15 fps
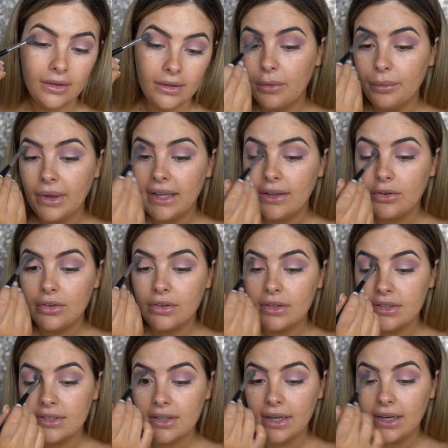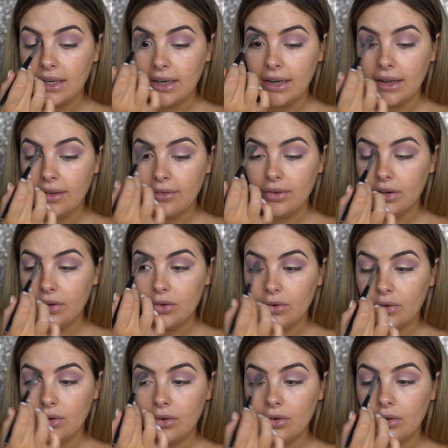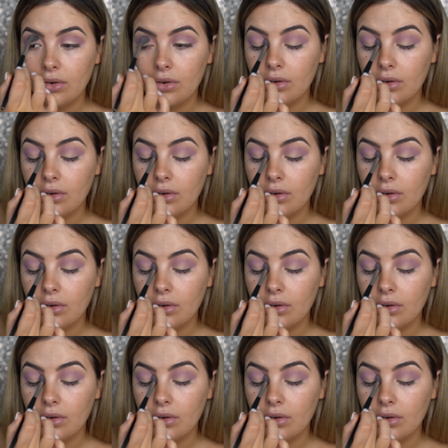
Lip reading: Oh my goodness, I never do